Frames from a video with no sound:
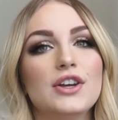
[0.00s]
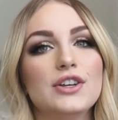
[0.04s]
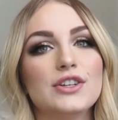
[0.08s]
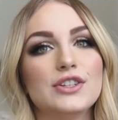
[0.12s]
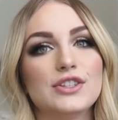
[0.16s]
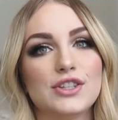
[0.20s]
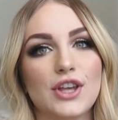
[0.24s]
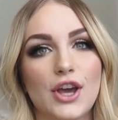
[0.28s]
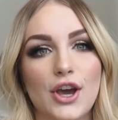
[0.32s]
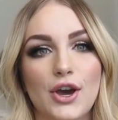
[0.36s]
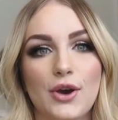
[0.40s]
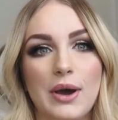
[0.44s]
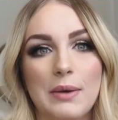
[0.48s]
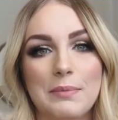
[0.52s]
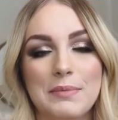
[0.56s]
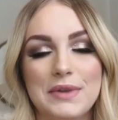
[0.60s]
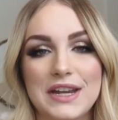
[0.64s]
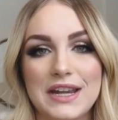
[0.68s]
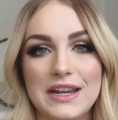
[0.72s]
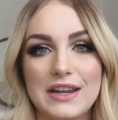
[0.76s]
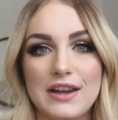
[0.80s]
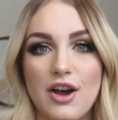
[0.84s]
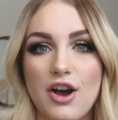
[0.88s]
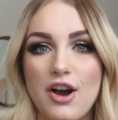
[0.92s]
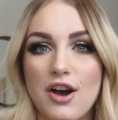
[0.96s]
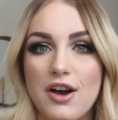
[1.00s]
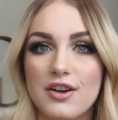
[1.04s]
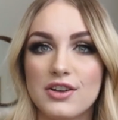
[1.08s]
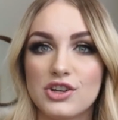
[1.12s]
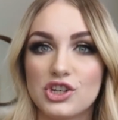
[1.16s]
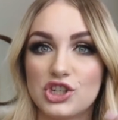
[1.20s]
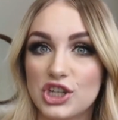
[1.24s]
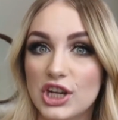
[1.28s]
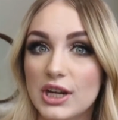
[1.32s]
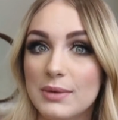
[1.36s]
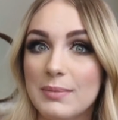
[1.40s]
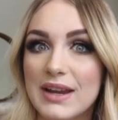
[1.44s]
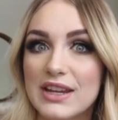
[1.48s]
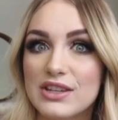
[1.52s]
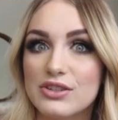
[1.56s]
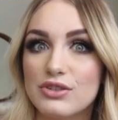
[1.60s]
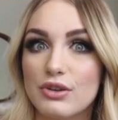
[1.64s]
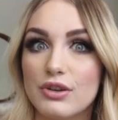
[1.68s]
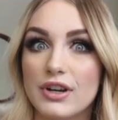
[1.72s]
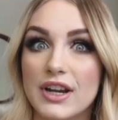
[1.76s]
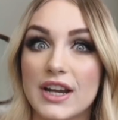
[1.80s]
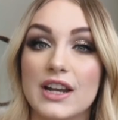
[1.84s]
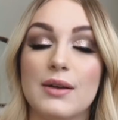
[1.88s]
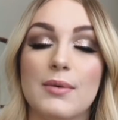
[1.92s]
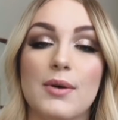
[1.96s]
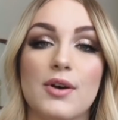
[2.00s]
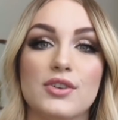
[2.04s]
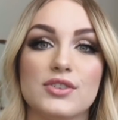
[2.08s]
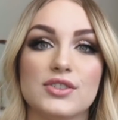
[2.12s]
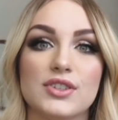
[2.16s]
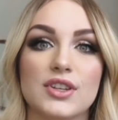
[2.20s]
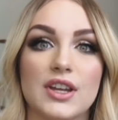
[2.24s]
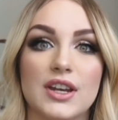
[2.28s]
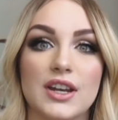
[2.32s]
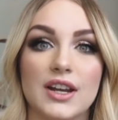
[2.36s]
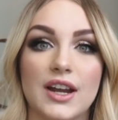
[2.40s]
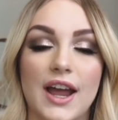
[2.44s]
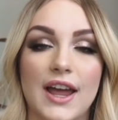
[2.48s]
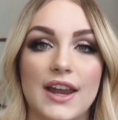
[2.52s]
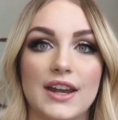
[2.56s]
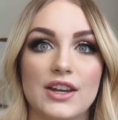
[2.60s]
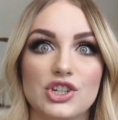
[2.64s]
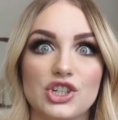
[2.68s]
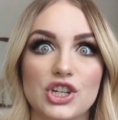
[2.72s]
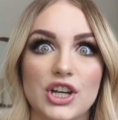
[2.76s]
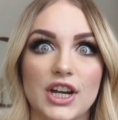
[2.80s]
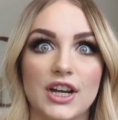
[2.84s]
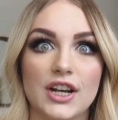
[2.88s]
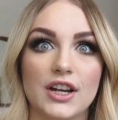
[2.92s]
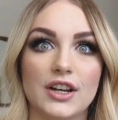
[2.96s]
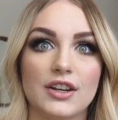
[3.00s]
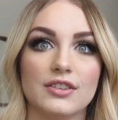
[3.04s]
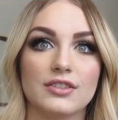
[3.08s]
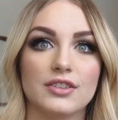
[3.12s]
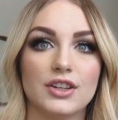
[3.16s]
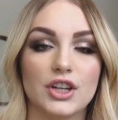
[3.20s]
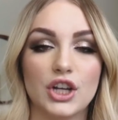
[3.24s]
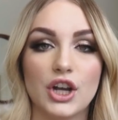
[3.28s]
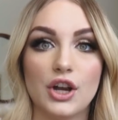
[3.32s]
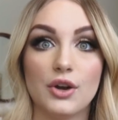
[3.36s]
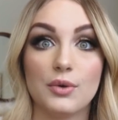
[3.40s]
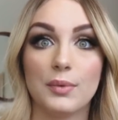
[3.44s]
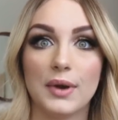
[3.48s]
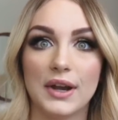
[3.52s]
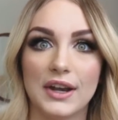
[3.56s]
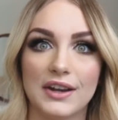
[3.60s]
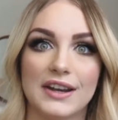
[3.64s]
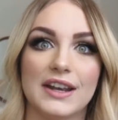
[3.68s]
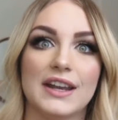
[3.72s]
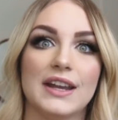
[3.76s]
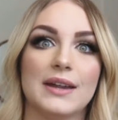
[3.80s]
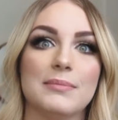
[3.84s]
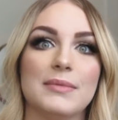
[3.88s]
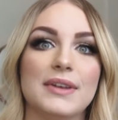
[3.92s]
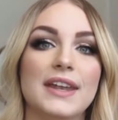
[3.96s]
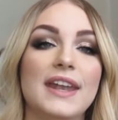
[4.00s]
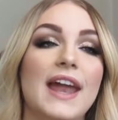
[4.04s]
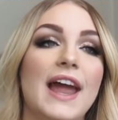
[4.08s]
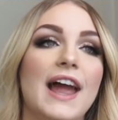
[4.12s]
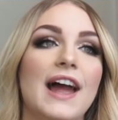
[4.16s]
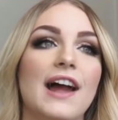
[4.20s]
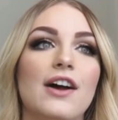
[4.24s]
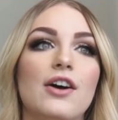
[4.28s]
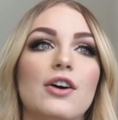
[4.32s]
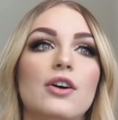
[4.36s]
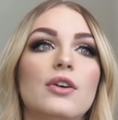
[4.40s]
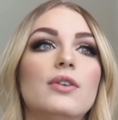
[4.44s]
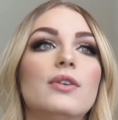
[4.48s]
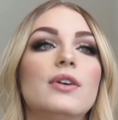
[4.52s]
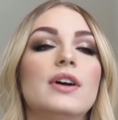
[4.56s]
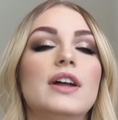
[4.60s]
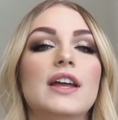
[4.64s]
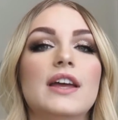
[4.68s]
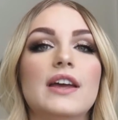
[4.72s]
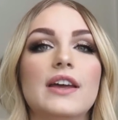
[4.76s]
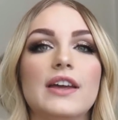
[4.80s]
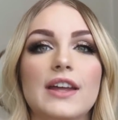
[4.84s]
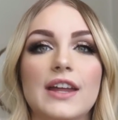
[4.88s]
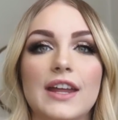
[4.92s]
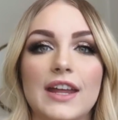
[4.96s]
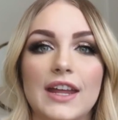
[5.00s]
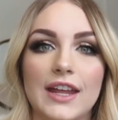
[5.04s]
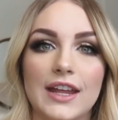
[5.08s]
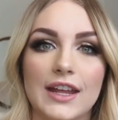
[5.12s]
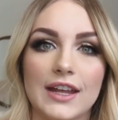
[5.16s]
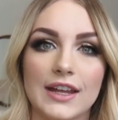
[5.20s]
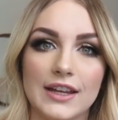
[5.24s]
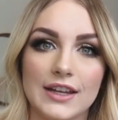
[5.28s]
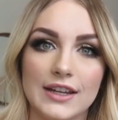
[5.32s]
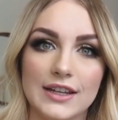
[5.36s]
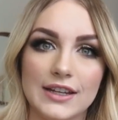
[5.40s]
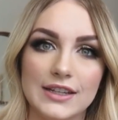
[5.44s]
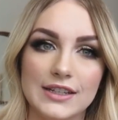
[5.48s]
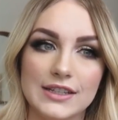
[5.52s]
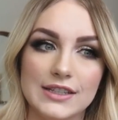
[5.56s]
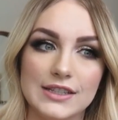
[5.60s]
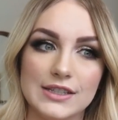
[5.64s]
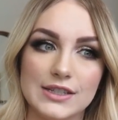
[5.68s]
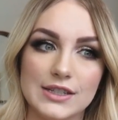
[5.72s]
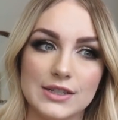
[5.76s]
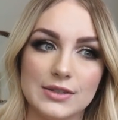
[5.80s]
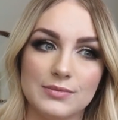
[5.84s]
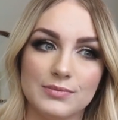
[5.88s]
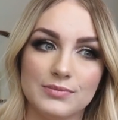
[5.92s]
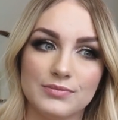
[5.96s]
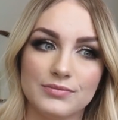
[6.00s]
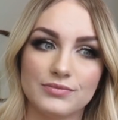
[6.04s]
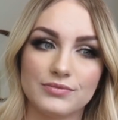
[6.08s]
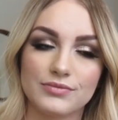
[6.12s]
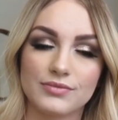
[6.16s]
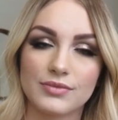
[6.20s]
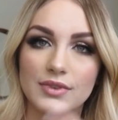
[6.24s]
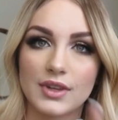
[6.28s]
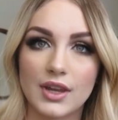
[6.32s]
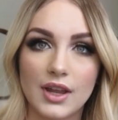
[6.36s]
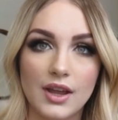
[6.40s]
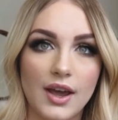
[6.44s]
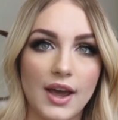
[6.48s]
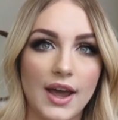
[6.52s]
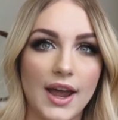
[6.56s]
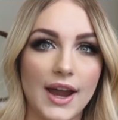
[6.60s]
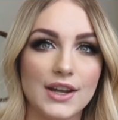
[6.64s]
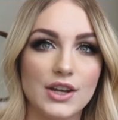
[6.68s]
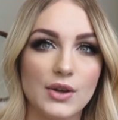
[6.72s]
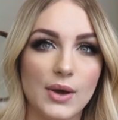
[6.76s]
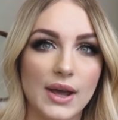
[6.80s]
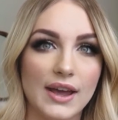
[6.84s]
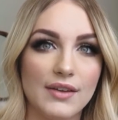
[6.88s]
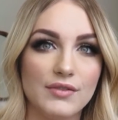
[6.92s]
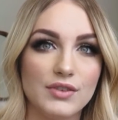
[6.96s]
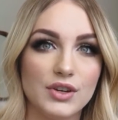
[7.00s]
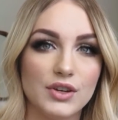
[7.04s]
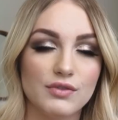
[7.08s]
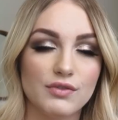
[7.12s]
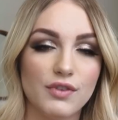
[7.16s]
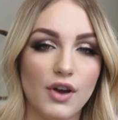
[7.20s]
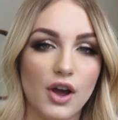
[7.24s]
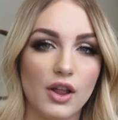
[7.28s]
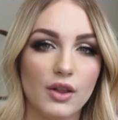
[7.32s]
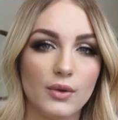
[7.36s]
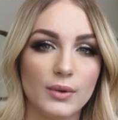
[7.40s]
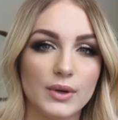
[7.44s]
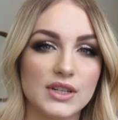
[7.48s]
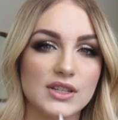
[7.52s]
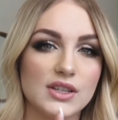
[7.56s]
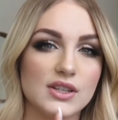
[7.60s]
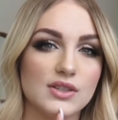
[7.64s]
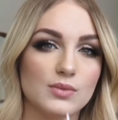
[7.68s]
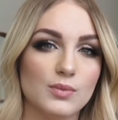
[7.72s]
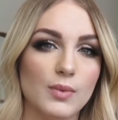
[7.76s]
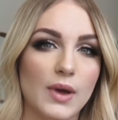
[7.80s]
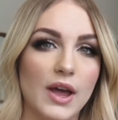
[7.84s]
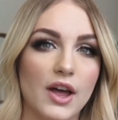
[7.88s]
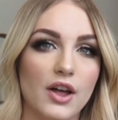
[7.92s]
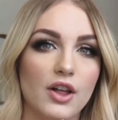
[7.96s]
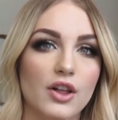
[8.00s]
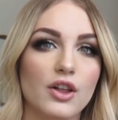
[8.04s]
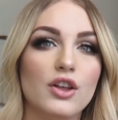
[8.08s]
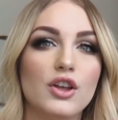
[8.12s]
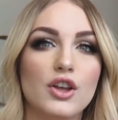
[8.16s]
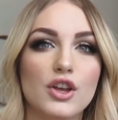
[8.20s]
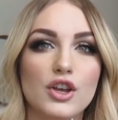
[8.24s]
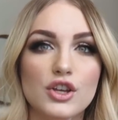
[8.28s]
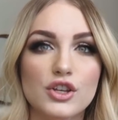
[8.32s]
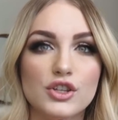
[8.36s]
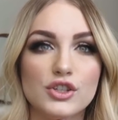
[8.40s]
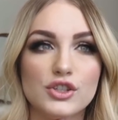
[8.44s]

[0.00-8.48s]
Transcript: So I'm gonna share my story and also gonna kind of share, where I am now, and I know I have new followers as well,